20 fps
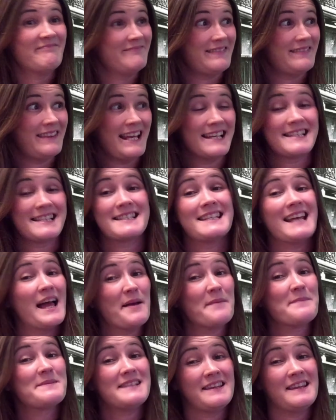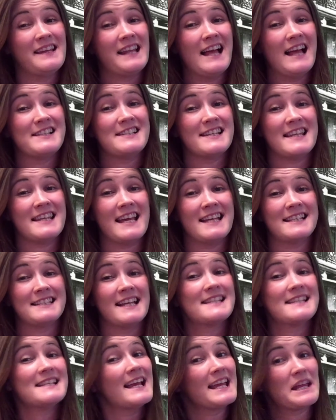these steps in the lecture theatre
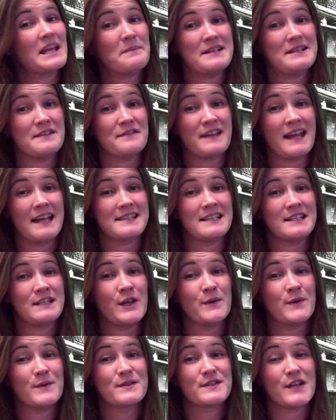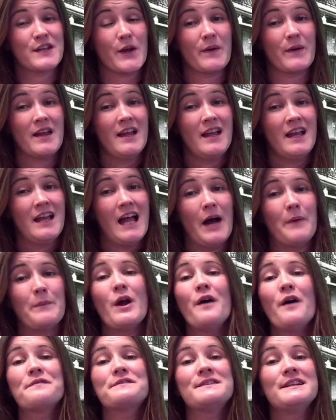take a bit of getting used to, and we
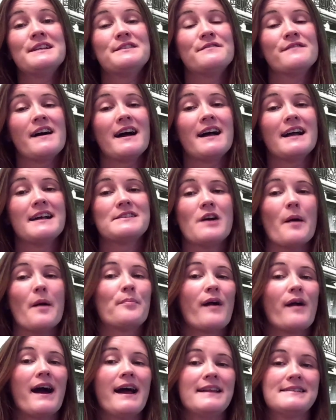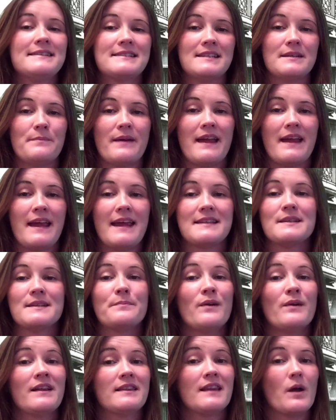often advise our brides to be to
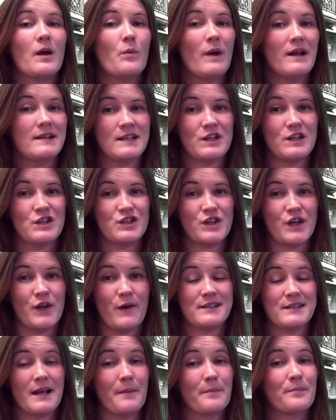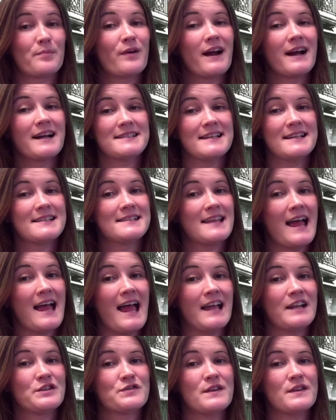bring their wedding shoes and practice their
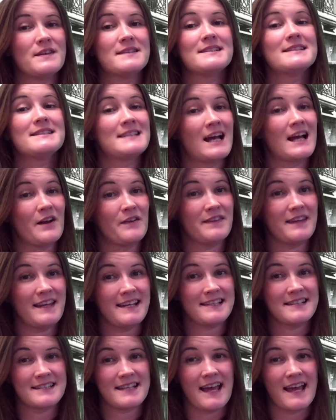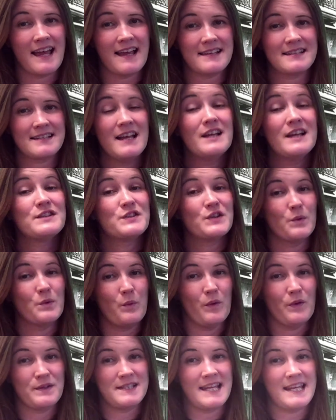entrance down these stairs
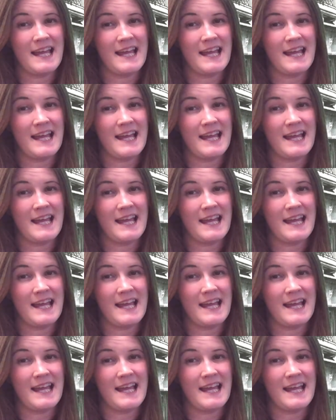towards the